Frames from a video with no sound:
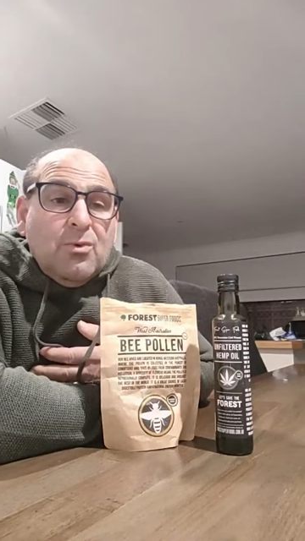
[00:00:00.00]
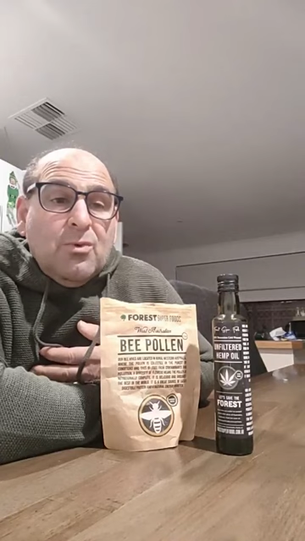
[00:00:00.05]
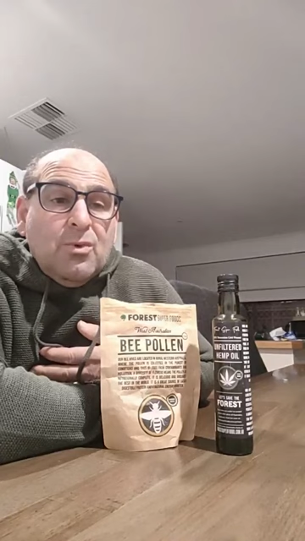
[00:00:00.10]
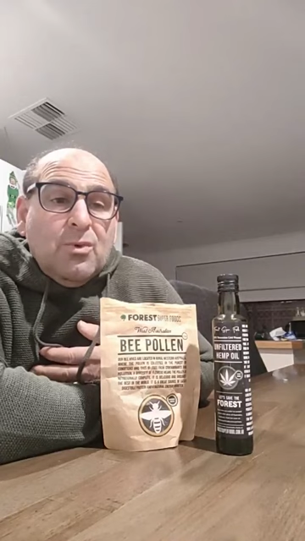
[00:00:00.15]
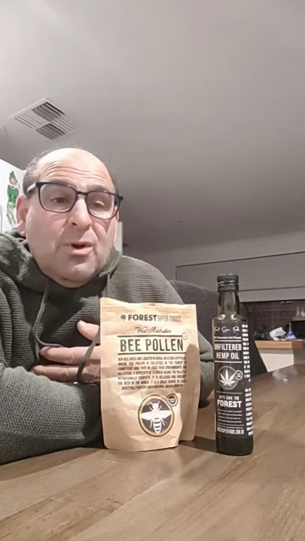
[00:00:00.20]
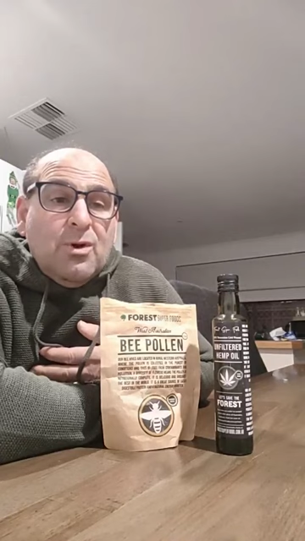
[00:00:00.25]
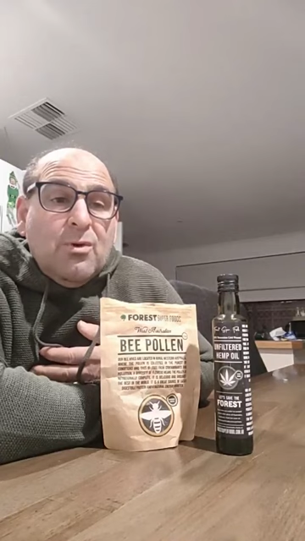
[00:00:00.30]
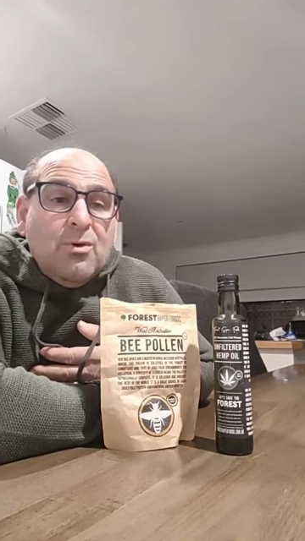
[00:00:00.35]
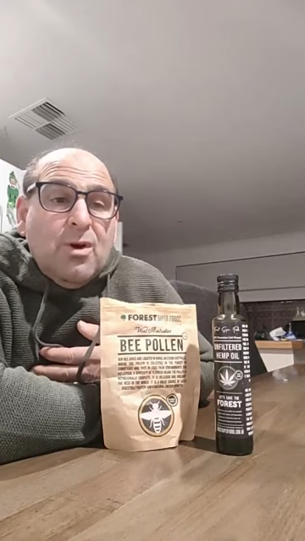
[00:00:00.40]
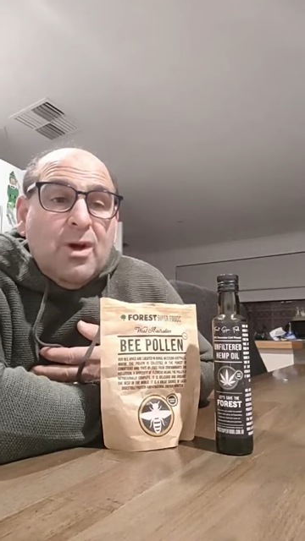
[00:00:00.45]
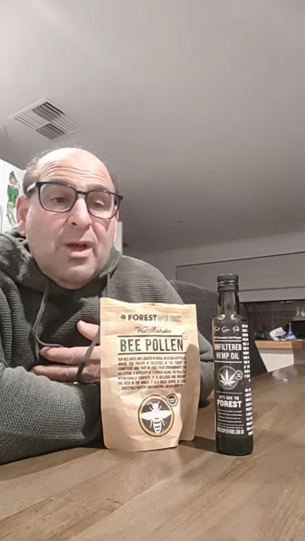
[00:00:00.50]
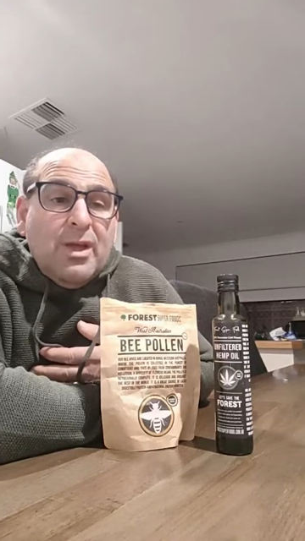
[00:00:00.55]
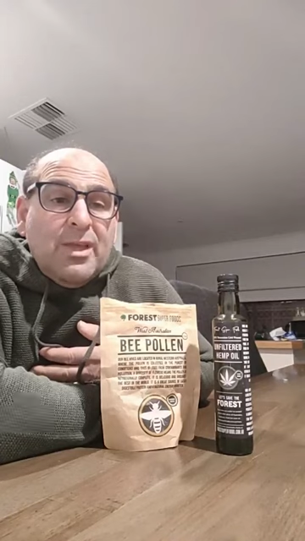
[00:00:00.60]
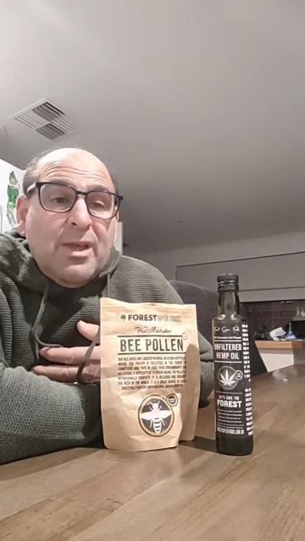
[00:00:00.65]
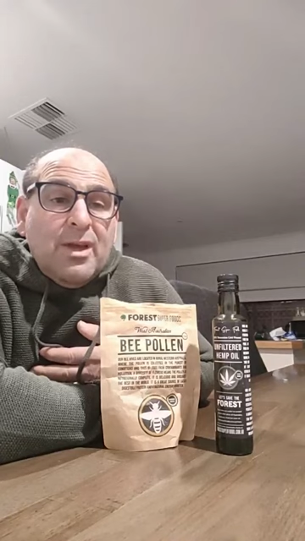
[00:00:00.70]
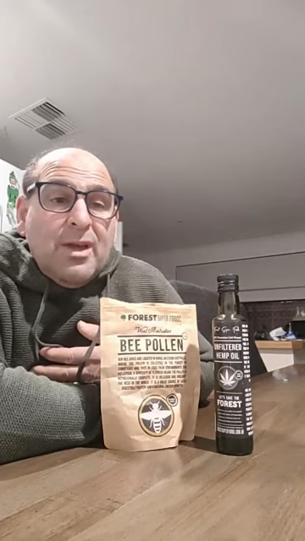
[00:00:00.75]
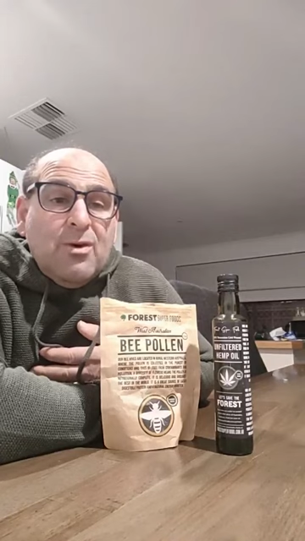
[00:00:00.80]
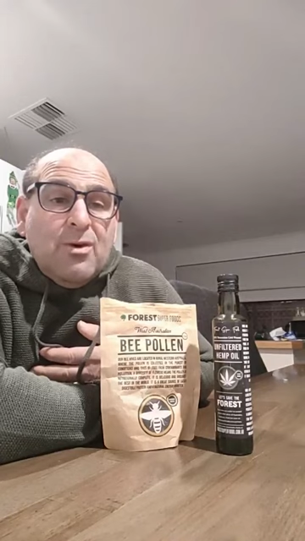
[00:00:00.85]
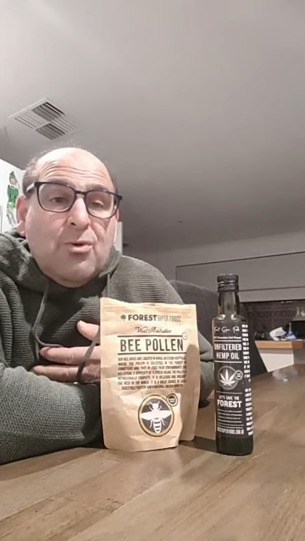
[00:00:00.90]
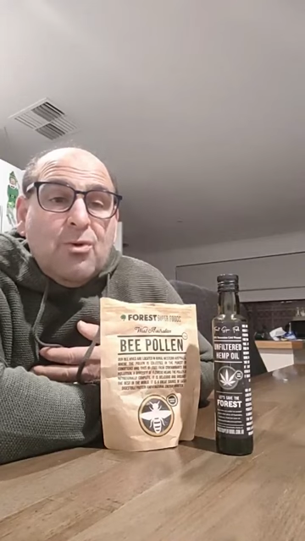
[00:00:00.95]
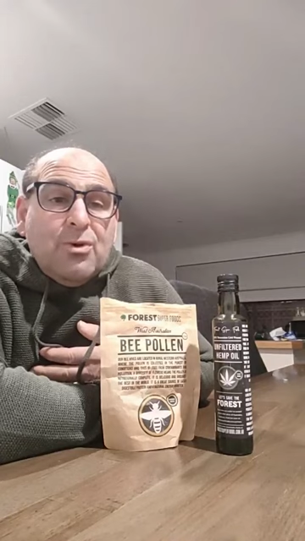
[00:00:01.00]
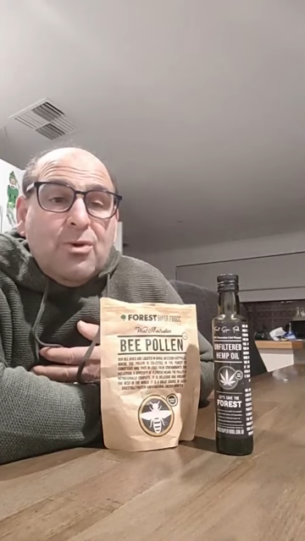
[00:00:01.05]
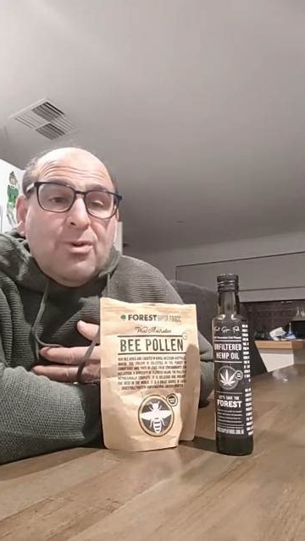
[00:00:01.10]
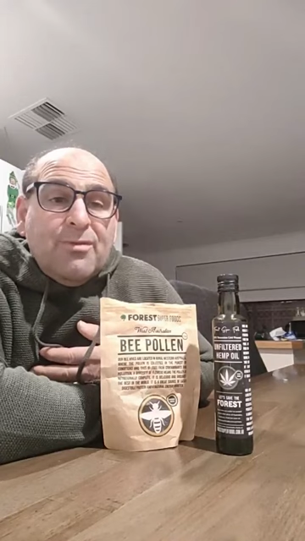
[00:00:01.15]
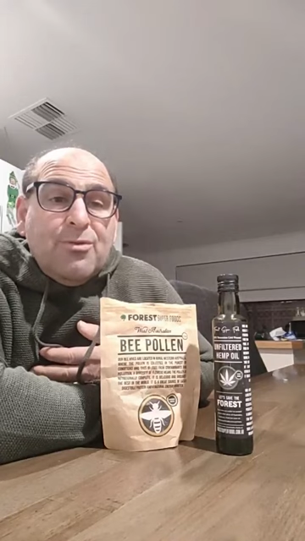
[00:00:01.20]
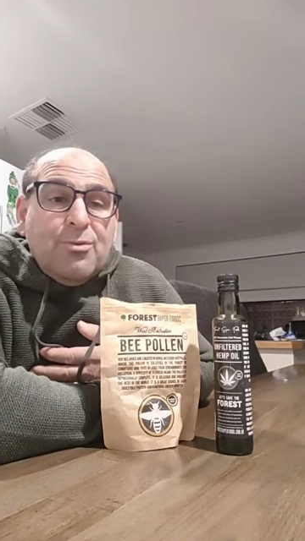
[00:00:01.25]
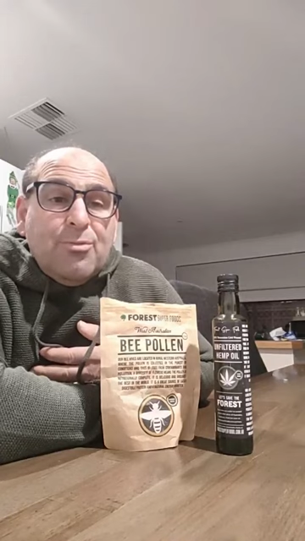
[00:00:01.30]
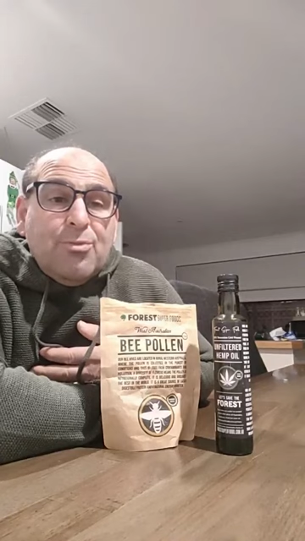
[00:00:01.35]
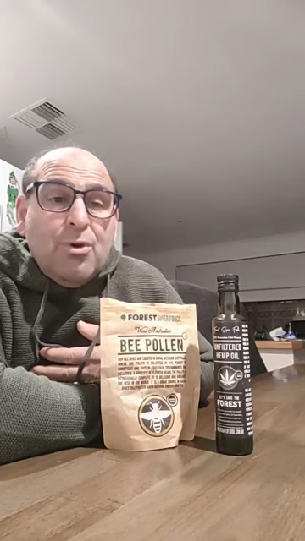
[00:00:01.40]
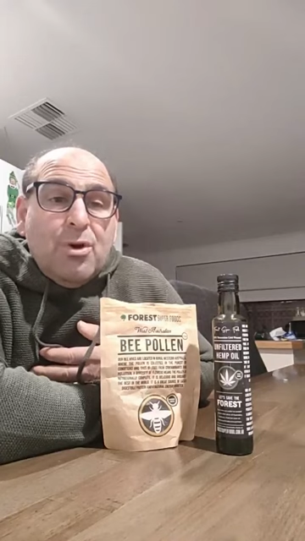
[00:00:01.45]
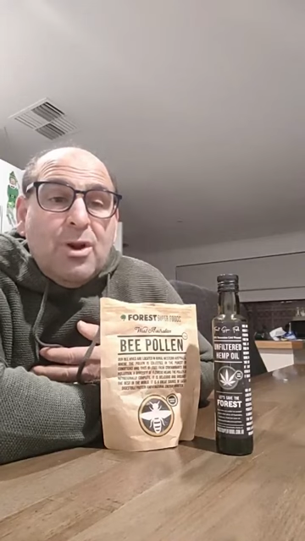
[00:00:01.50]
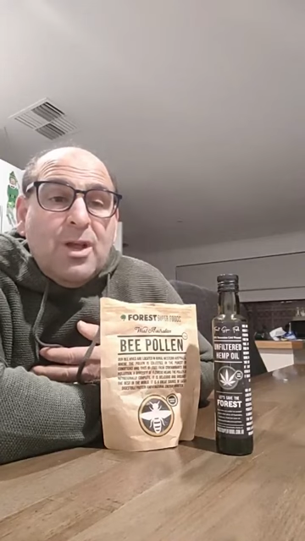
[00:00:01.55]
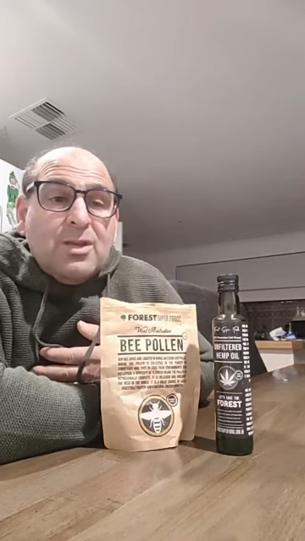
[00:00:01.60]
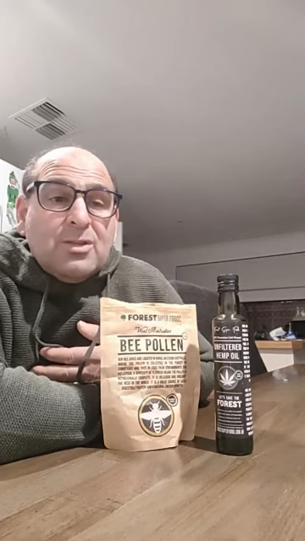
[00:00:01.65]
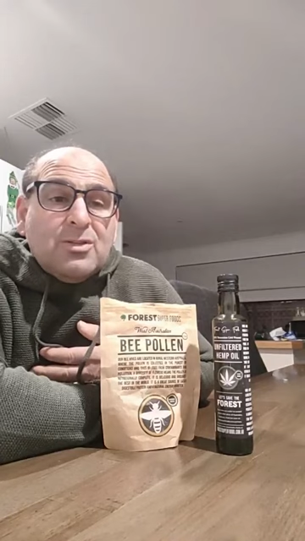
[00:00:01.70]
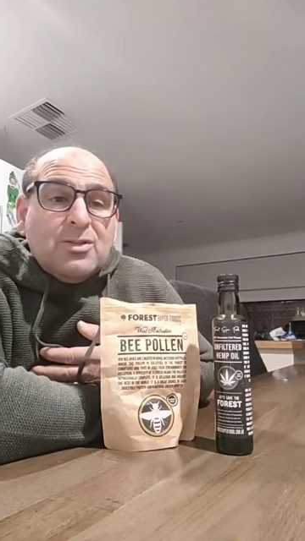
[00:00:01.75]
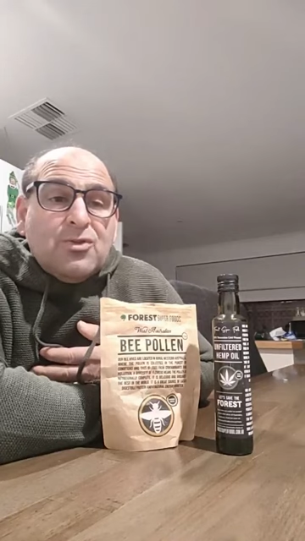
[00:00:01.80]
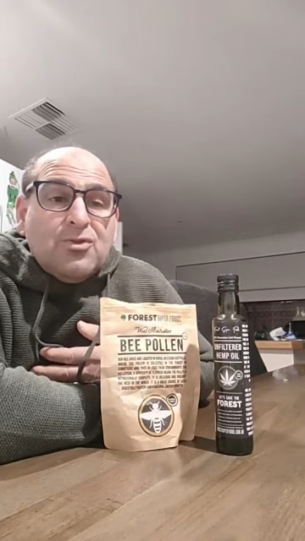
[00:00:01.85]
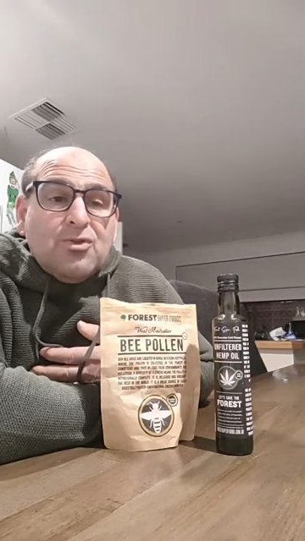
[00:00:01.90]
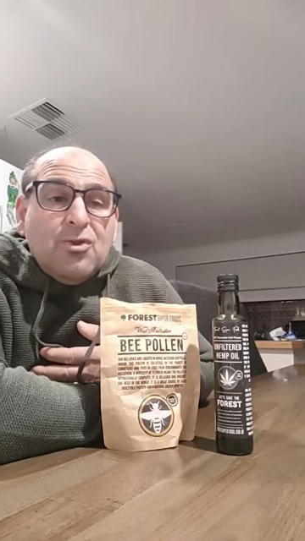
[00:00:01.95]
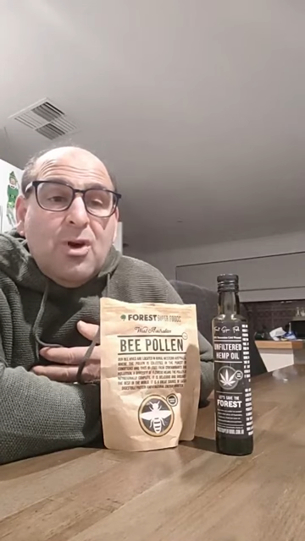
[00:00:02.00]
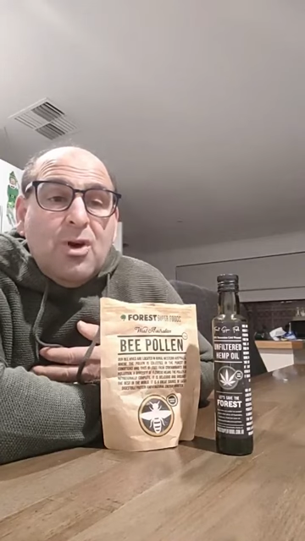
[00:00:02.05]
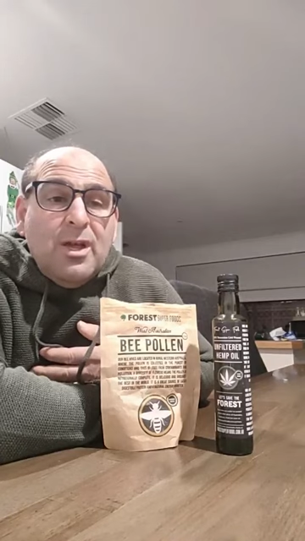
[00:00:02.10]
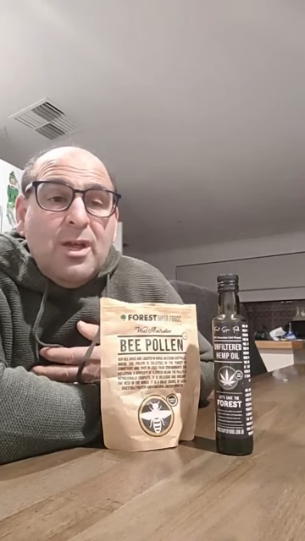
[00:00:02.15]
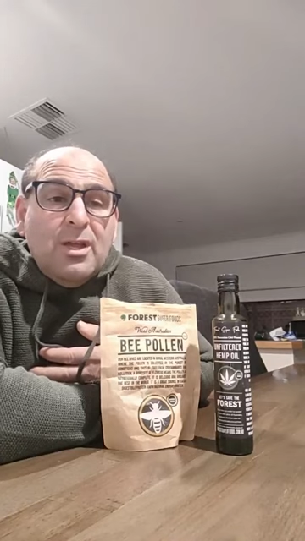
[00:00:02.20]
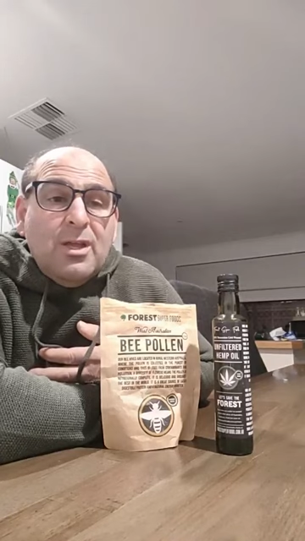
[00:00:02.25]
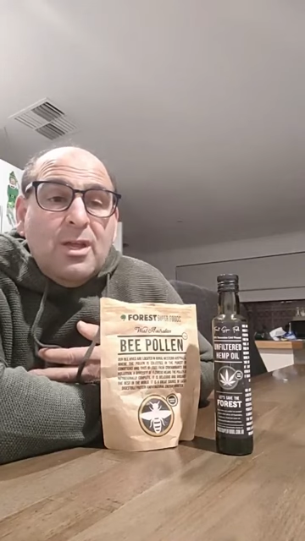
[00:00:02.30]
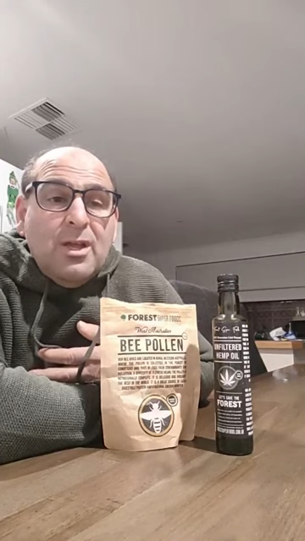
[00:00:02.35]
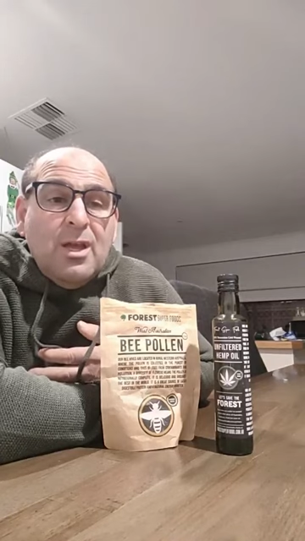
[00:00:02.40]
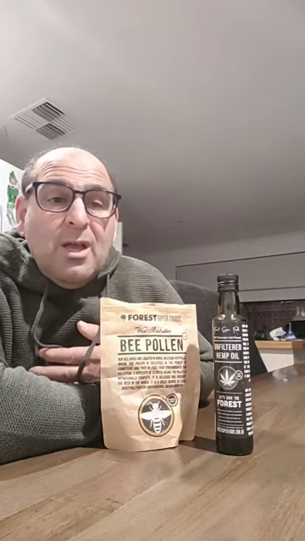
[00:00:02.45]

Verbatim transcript: where I uh, ordered a few products to try.